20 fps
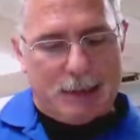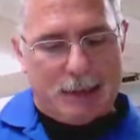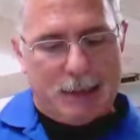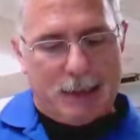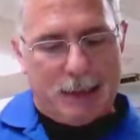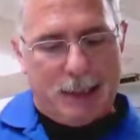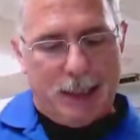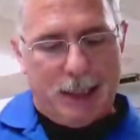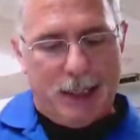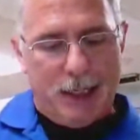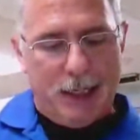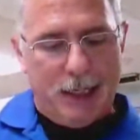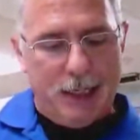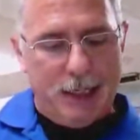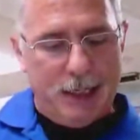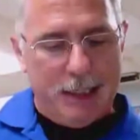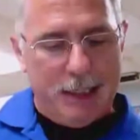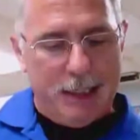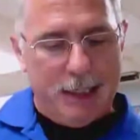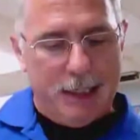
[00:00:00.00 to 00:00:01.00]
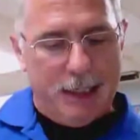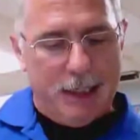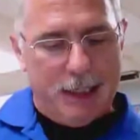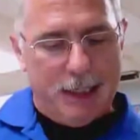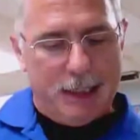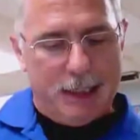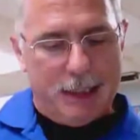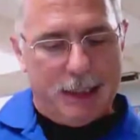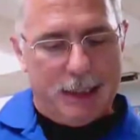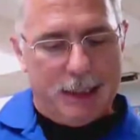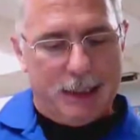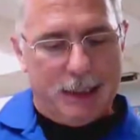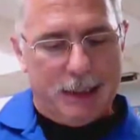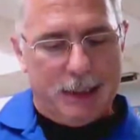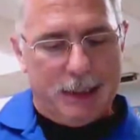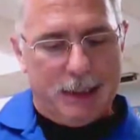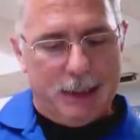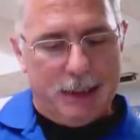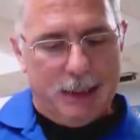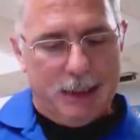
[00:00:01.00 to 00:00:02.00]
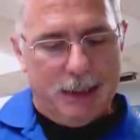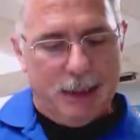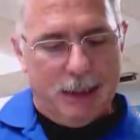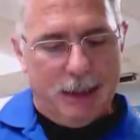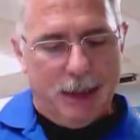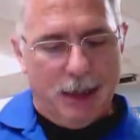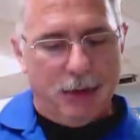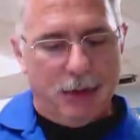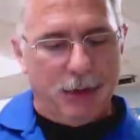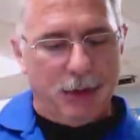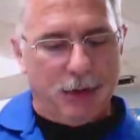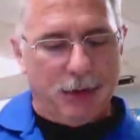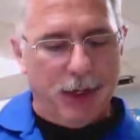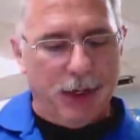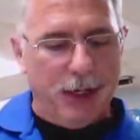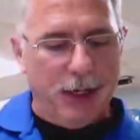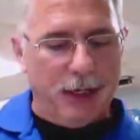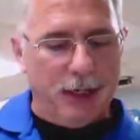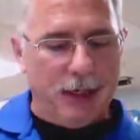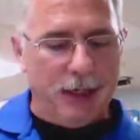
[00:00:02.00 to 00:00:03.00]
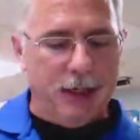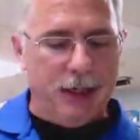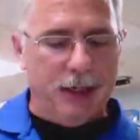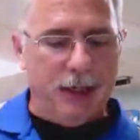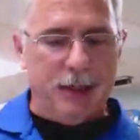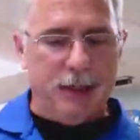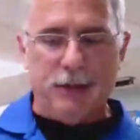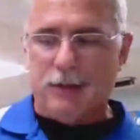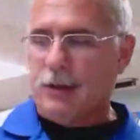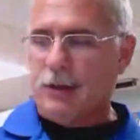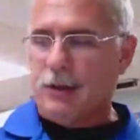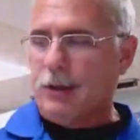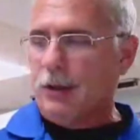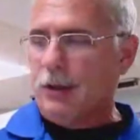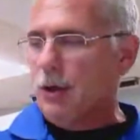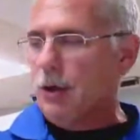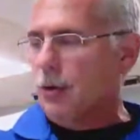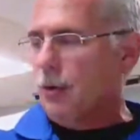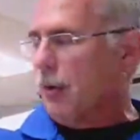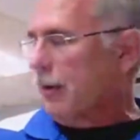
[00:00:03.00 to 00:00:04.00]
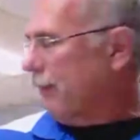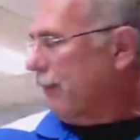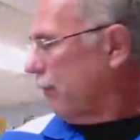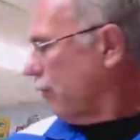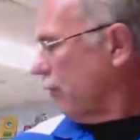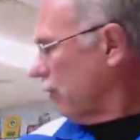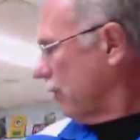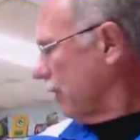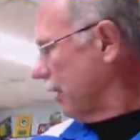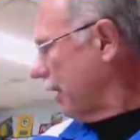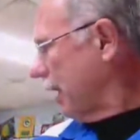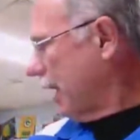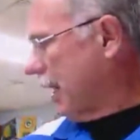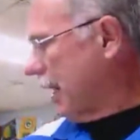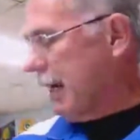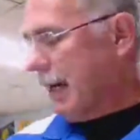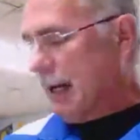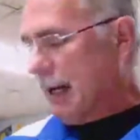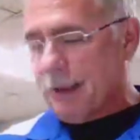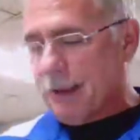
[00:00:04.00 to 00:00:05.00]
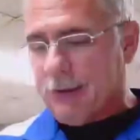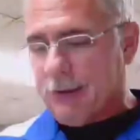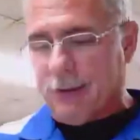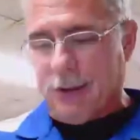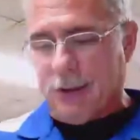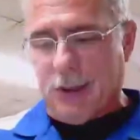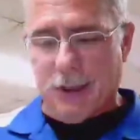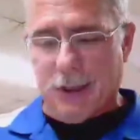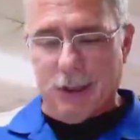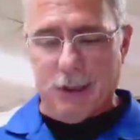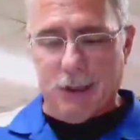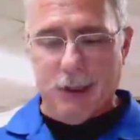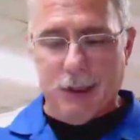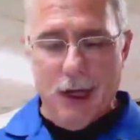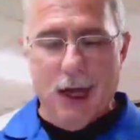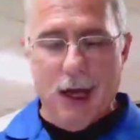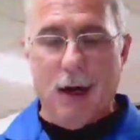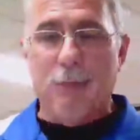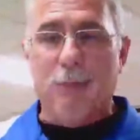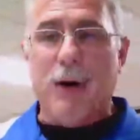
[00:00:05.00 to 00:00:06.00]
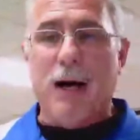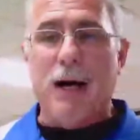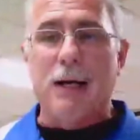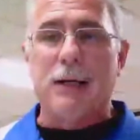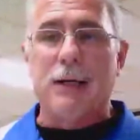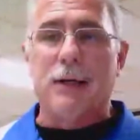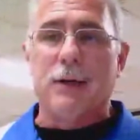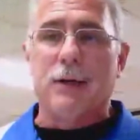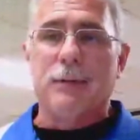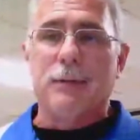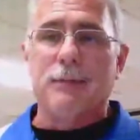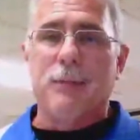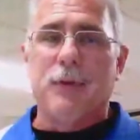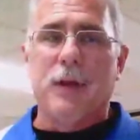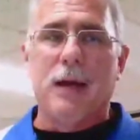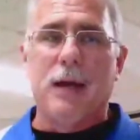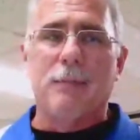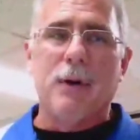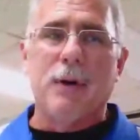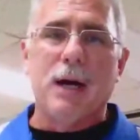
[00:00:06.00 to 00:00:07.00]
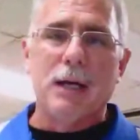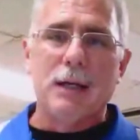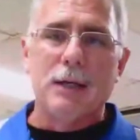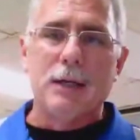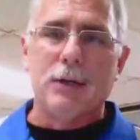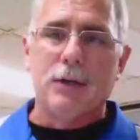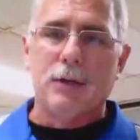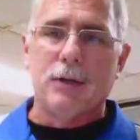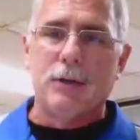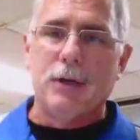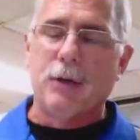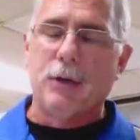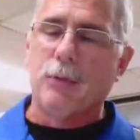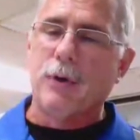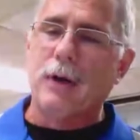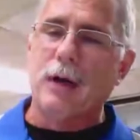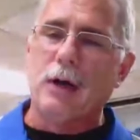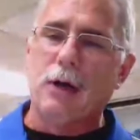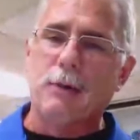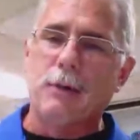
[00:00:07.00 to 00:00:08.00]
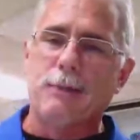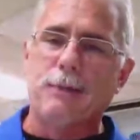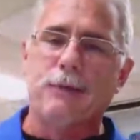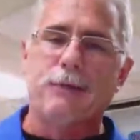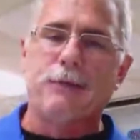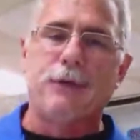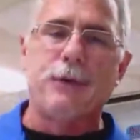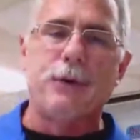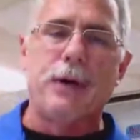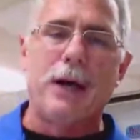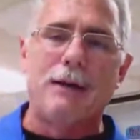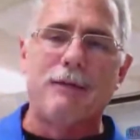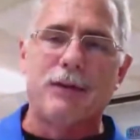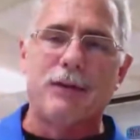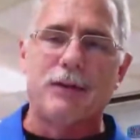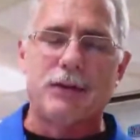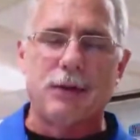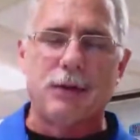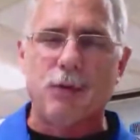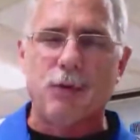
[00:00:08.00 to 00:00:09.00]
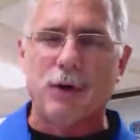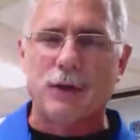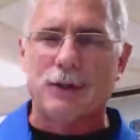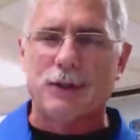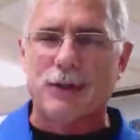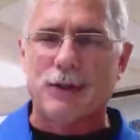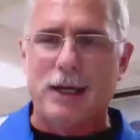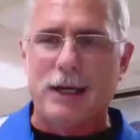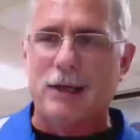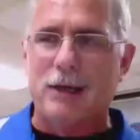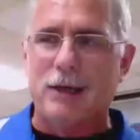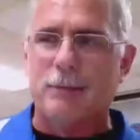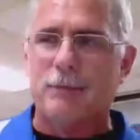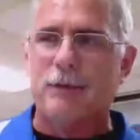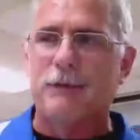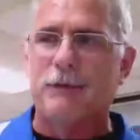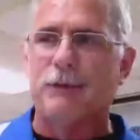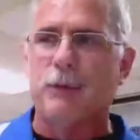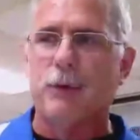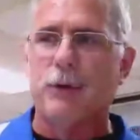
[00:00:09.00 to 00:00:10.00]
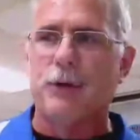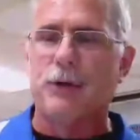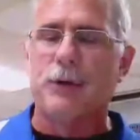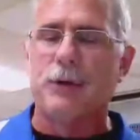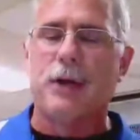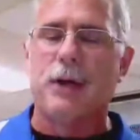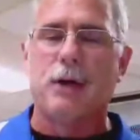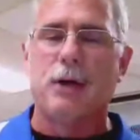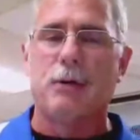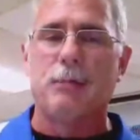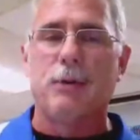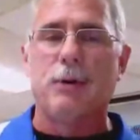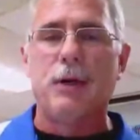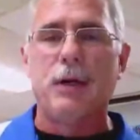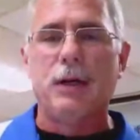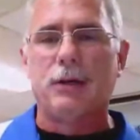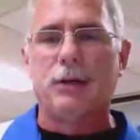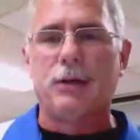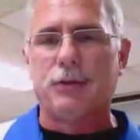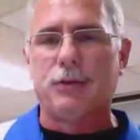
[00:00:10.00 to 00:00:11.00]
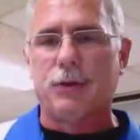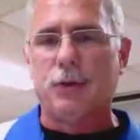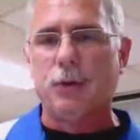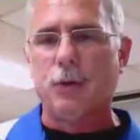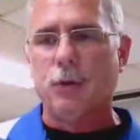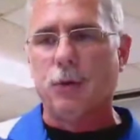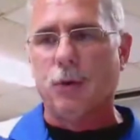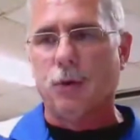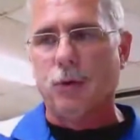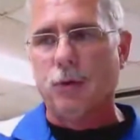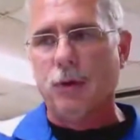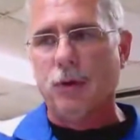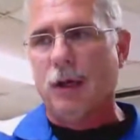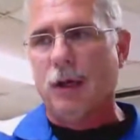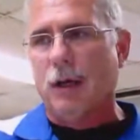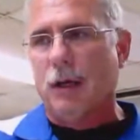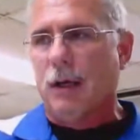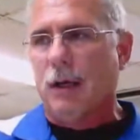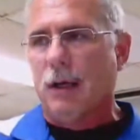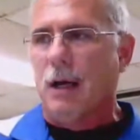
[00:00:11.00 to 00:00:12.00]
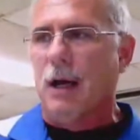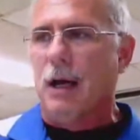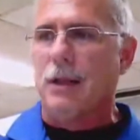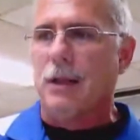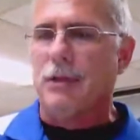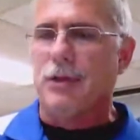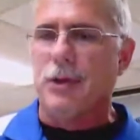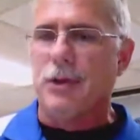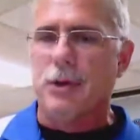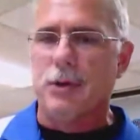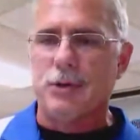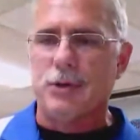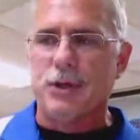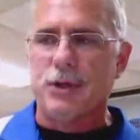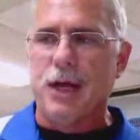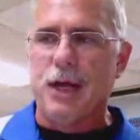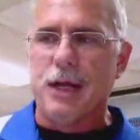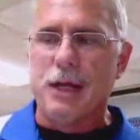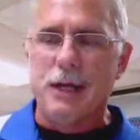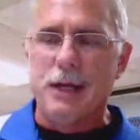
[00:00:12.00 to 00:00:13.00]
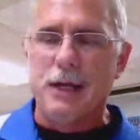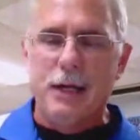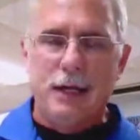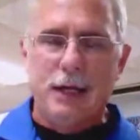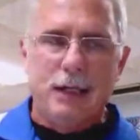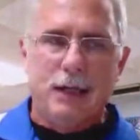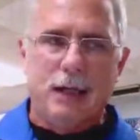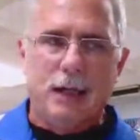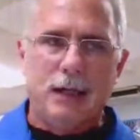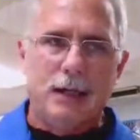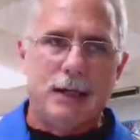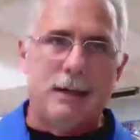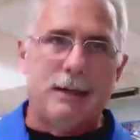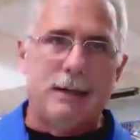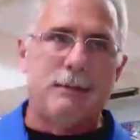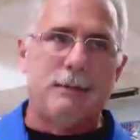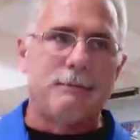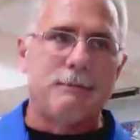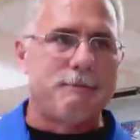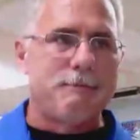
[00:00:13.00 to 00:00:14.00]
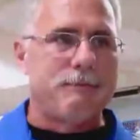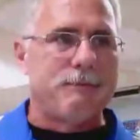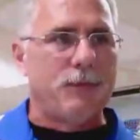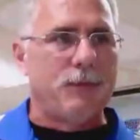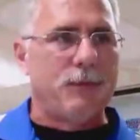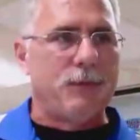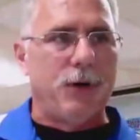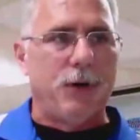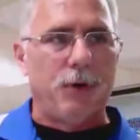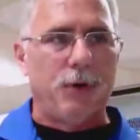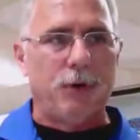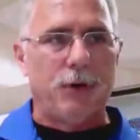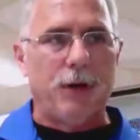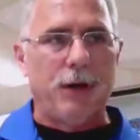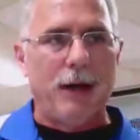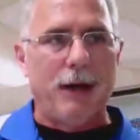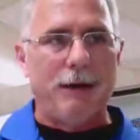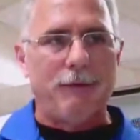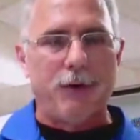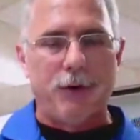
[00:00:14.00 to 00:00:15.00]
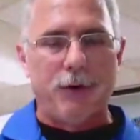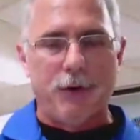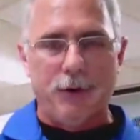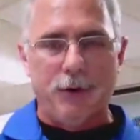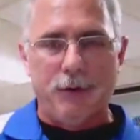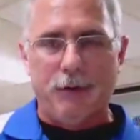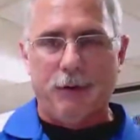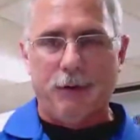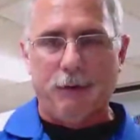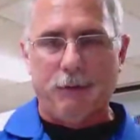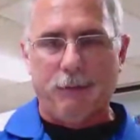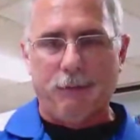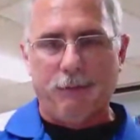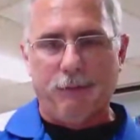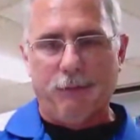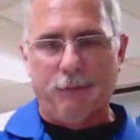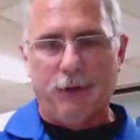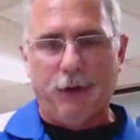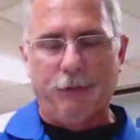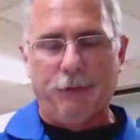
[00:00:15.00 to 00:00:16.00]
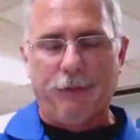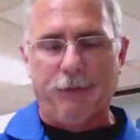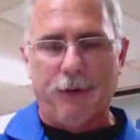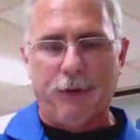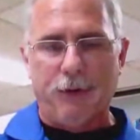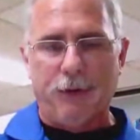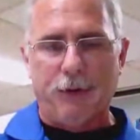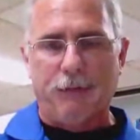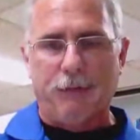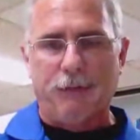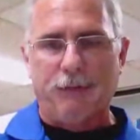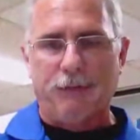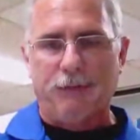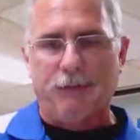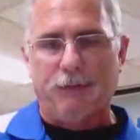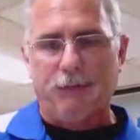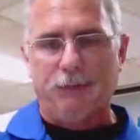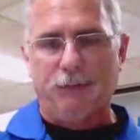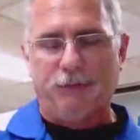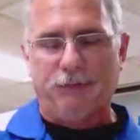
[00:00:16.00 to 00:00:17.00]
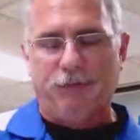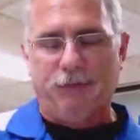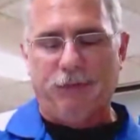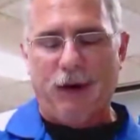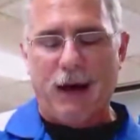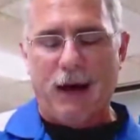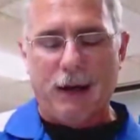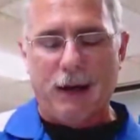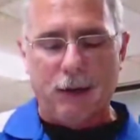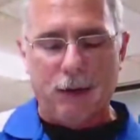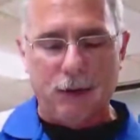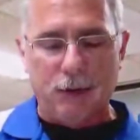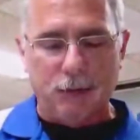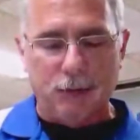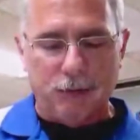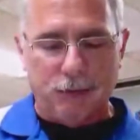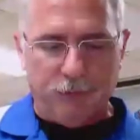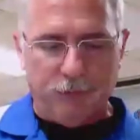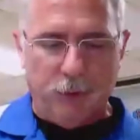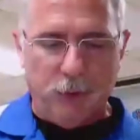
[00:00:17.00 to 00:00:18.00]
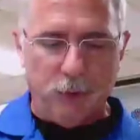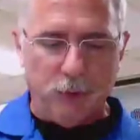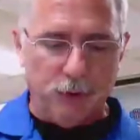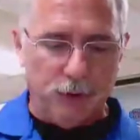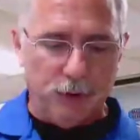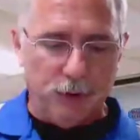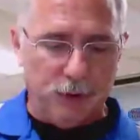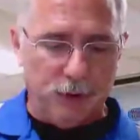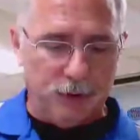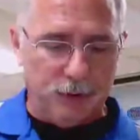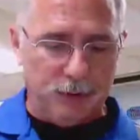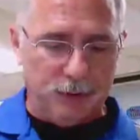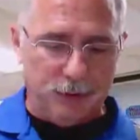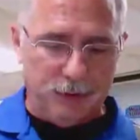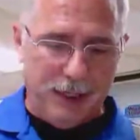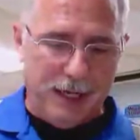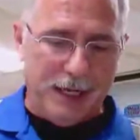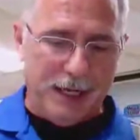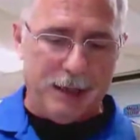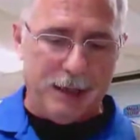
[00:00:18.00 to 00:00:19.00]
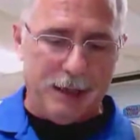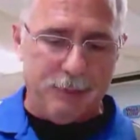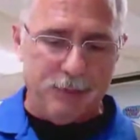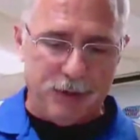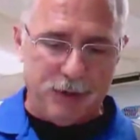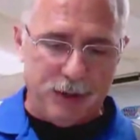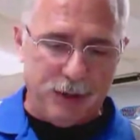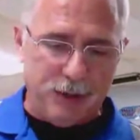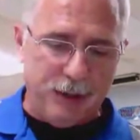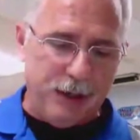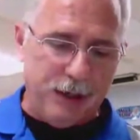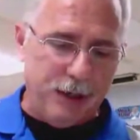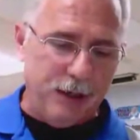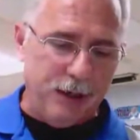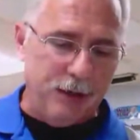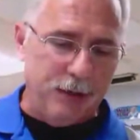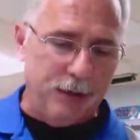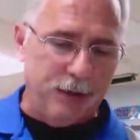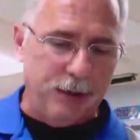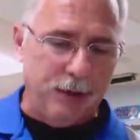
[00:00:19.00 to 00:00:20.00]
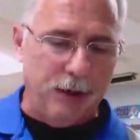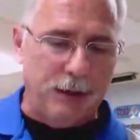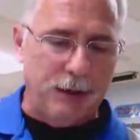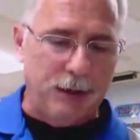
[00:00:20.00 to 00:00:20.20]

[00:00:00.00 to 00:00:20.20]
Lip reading: The other thing is, everyone has a binder, and that binder, it would help if you have it somewhat set up before you come to school on Thursday. You have your different file folder names in there.